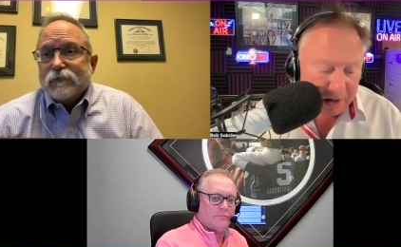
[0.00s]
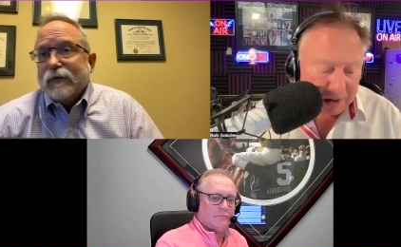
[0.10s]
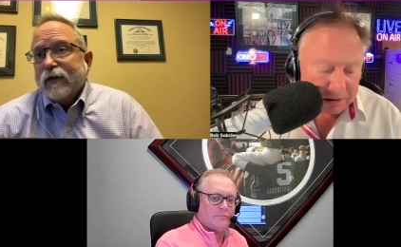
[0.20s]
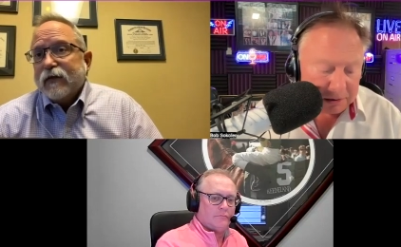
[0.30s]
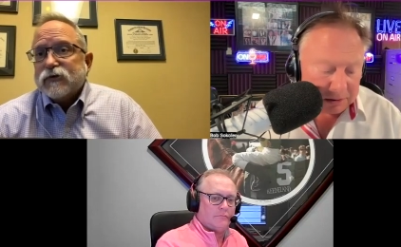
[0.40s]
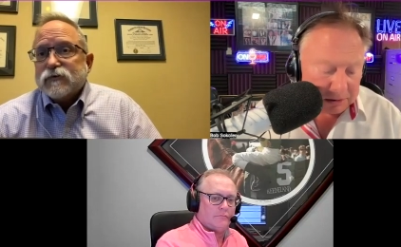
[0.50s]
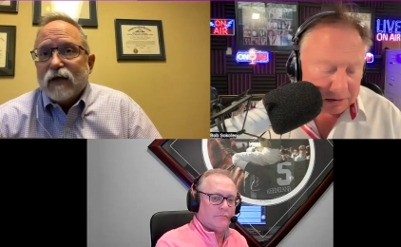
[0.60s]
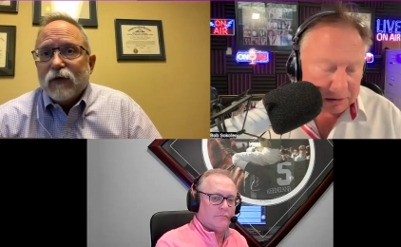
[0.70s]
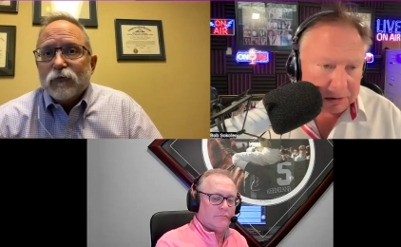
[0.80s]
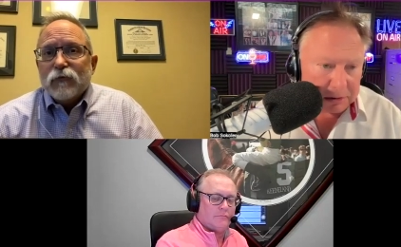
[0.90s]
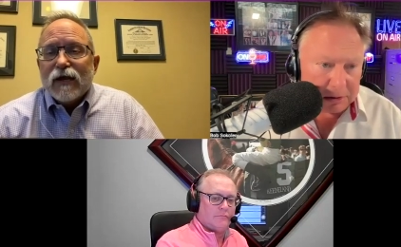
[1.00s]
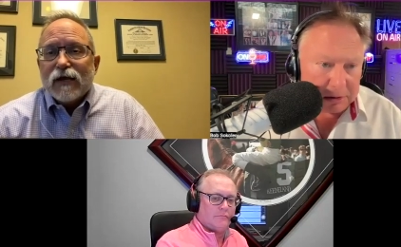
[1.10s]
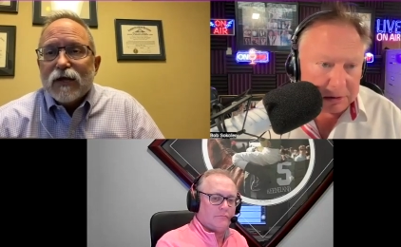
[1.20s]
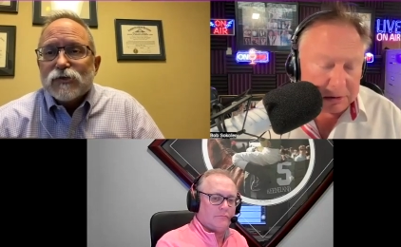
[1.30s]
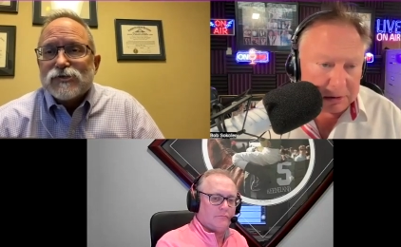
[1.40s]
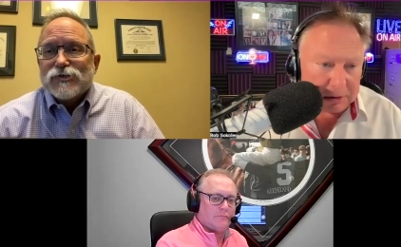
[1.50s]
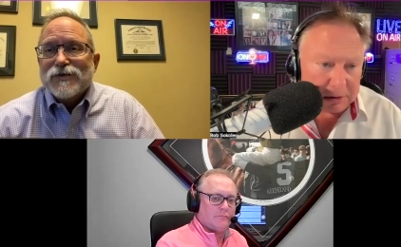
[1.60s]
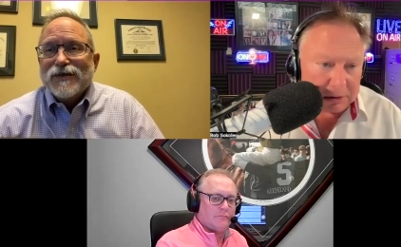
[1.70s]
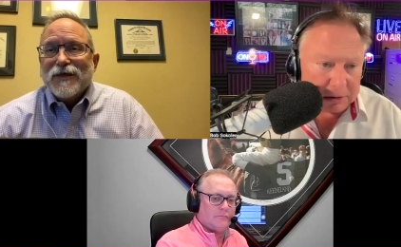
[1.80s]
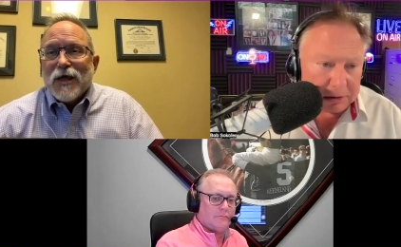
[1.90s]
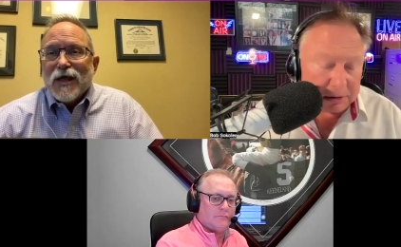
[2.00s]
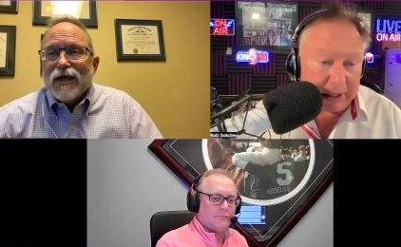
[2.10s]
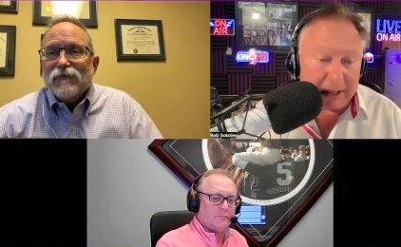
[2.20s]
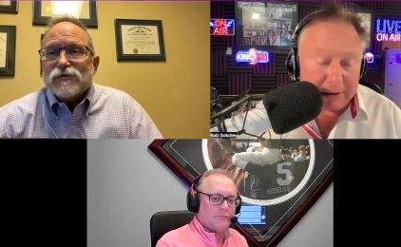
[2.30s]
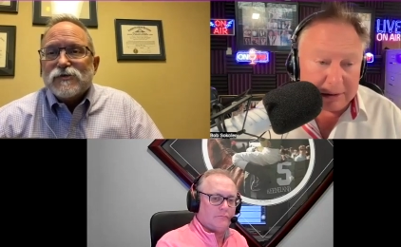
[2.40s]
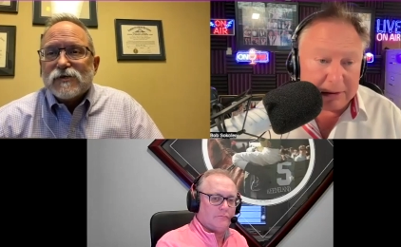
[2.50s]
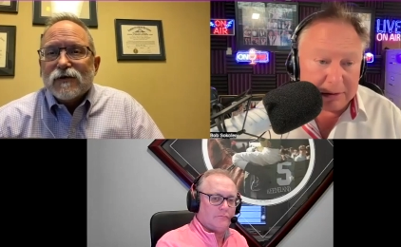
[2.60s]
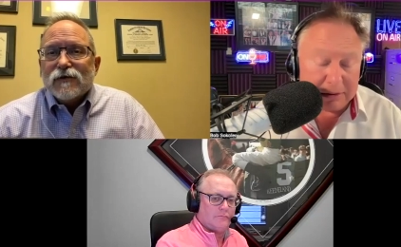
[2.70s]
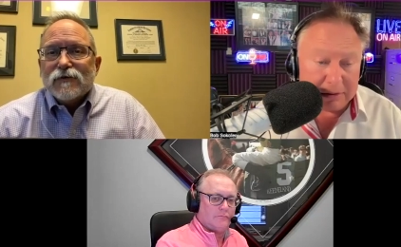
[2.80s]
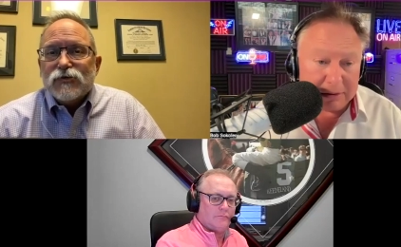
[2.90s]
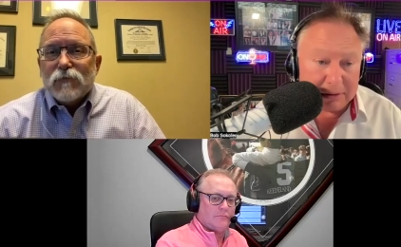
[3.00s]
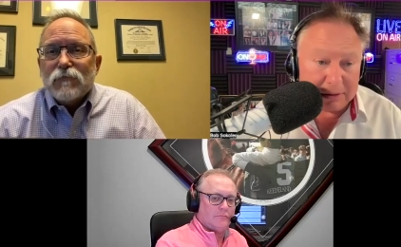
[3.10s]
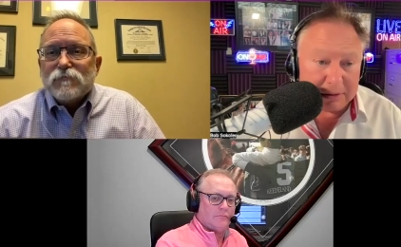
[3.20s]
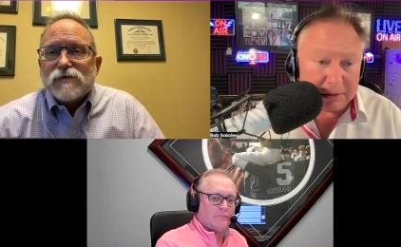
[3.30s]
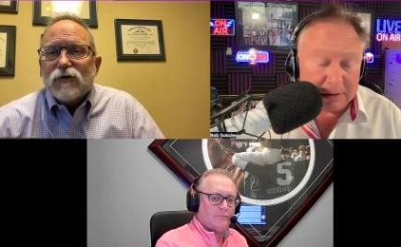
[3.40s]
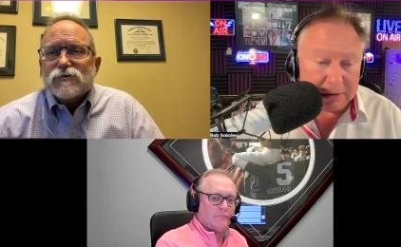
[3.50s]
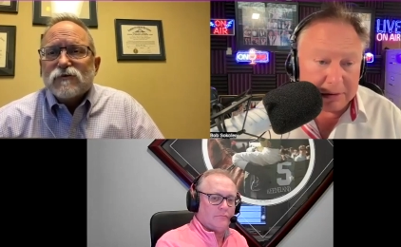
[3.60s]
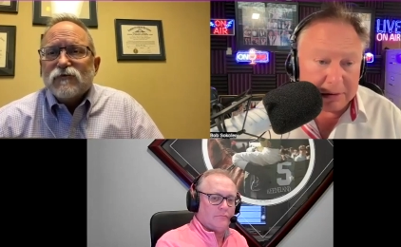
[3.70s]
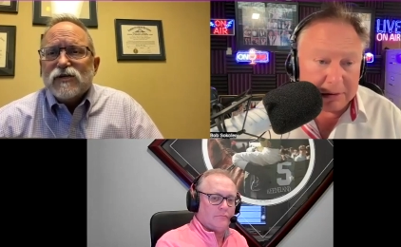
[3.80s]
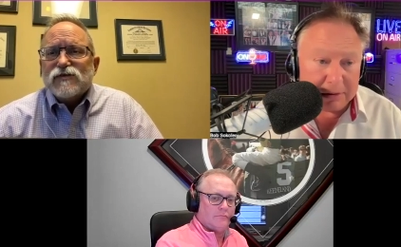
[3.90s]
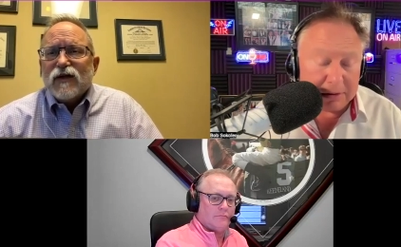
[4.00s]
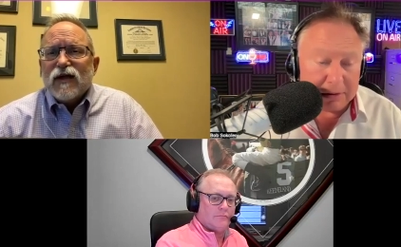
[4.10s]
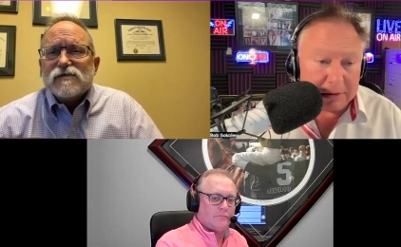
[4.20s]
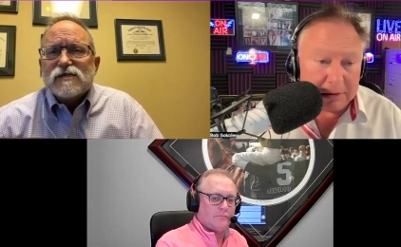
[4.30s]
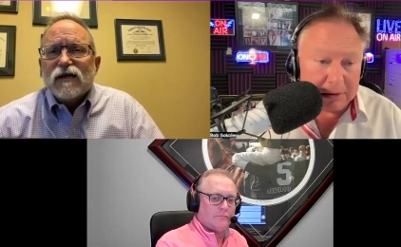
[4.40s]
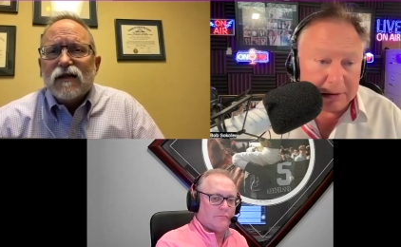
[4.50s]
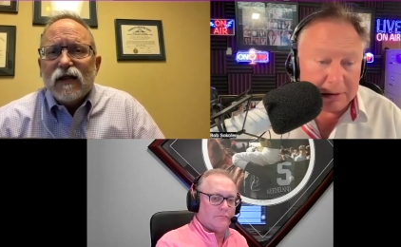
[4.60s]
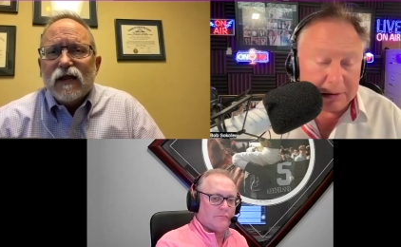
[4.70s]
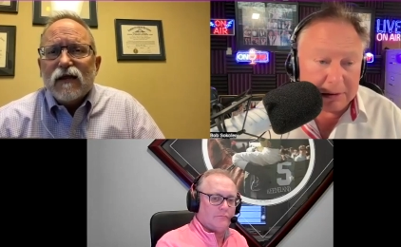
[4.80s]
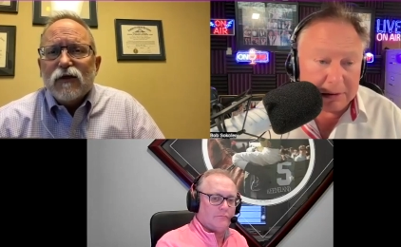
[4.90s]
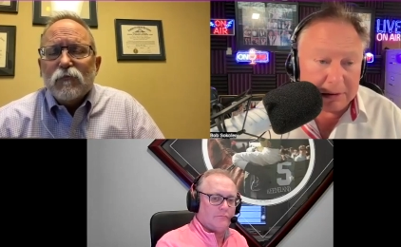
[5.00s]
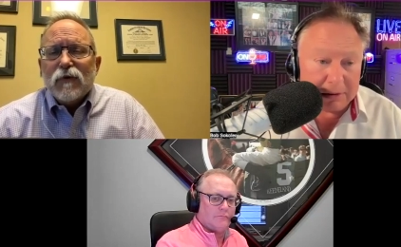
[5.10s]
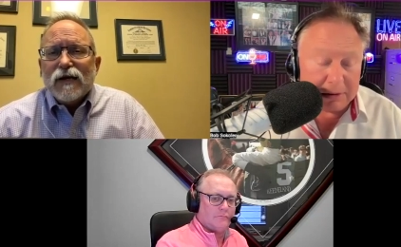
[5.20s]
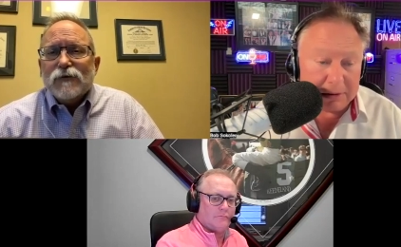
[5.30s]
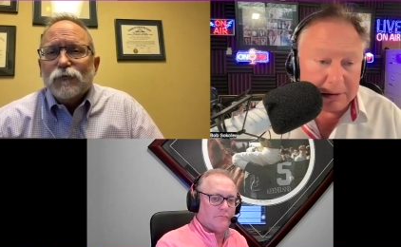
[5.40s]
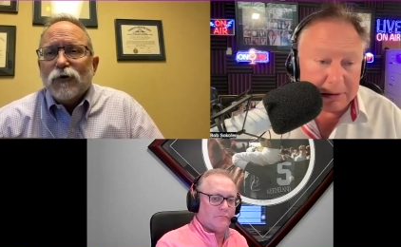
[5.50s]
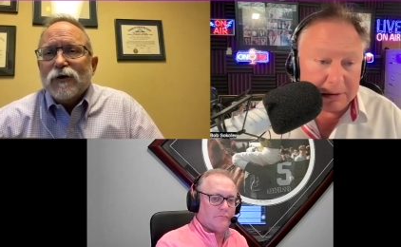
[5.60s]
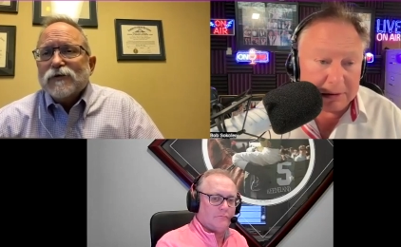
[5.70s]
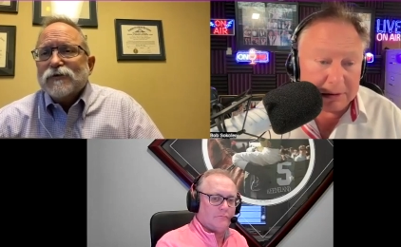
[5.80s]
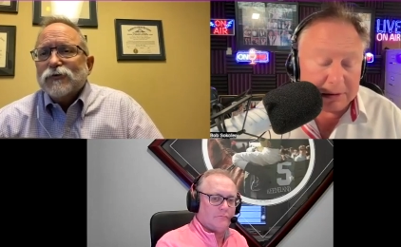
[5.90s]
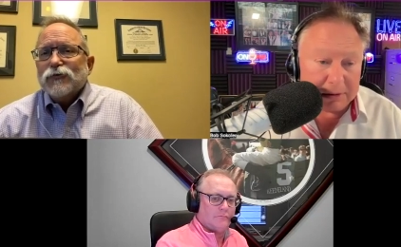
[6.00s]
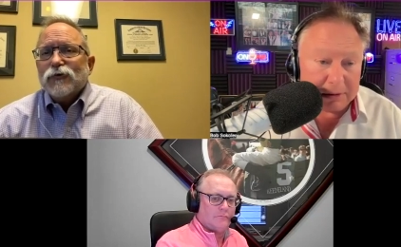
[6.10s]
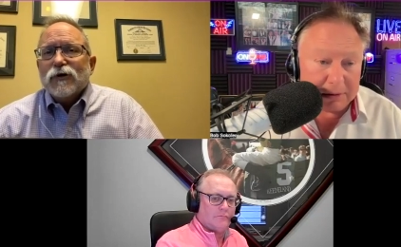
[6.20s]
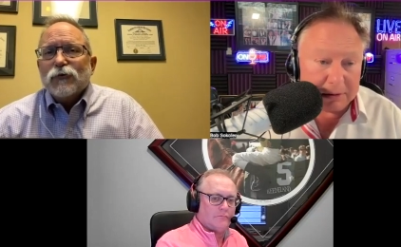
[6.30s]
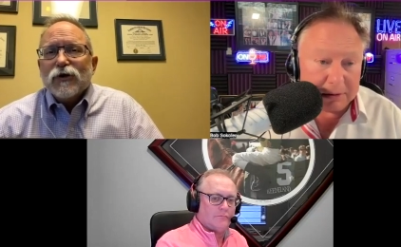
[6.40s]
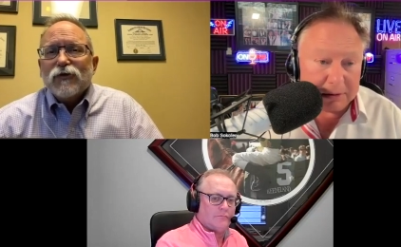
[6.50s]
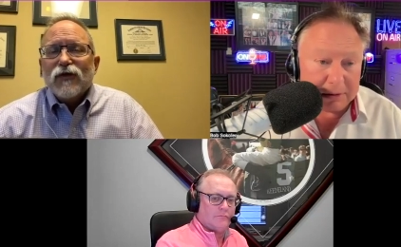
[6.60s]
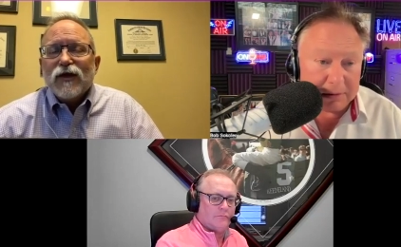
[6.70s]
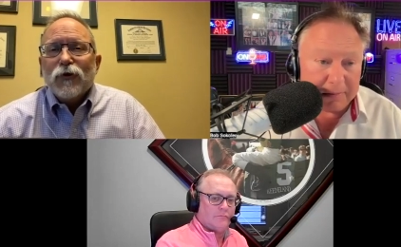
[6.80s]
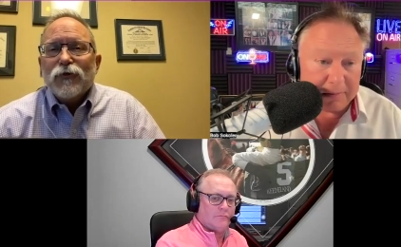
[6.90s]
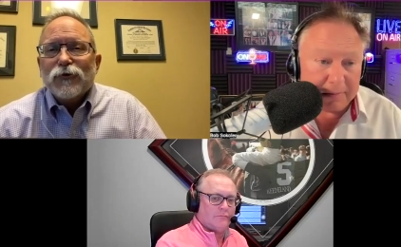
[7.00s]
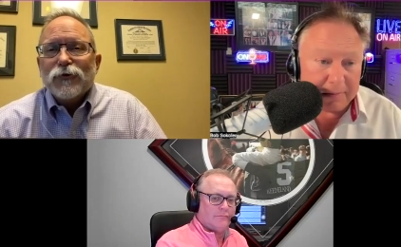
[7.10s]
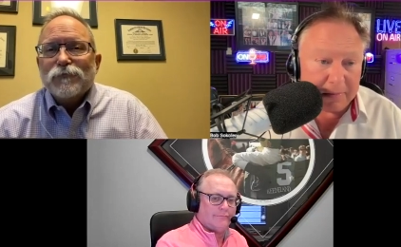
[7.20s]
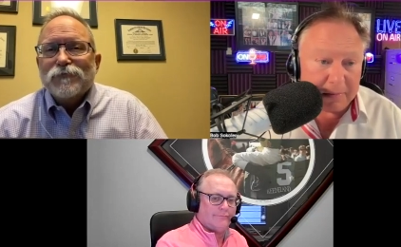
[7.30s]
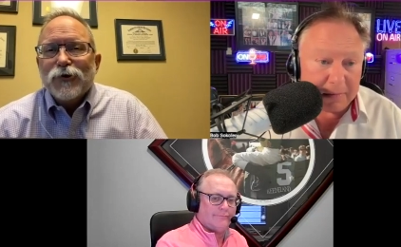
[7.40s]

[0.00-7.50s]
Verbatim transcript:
Speaker 1: yeah, that would be any case. If it's Jim Bob's House of HVAC Cleaning, you might want to rethink whether a